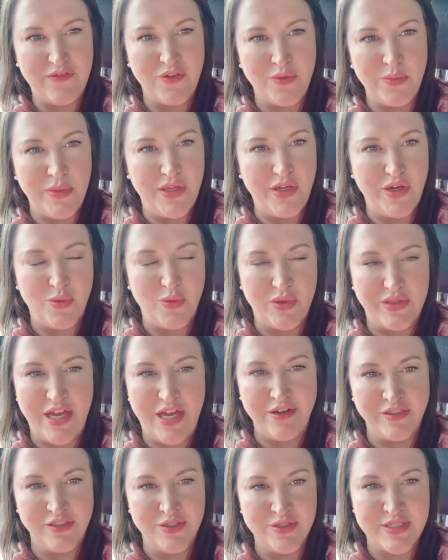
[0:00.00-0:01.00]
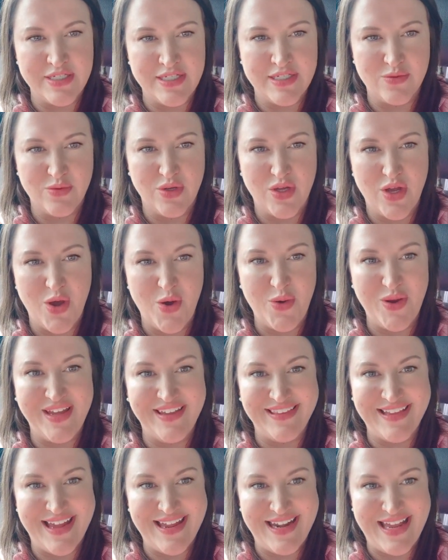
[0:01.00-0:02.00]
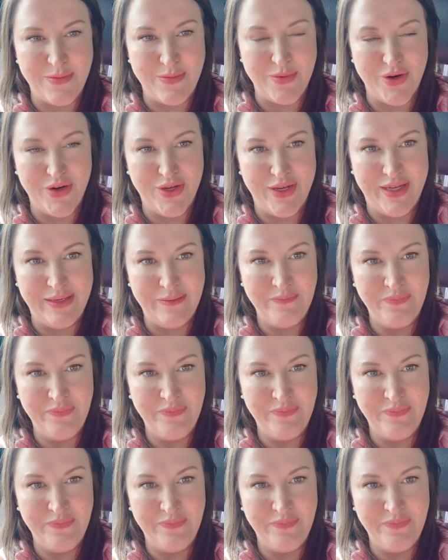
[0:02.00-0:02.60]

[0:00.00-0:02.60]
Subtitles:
familiar with how closings will go in that neighborhood.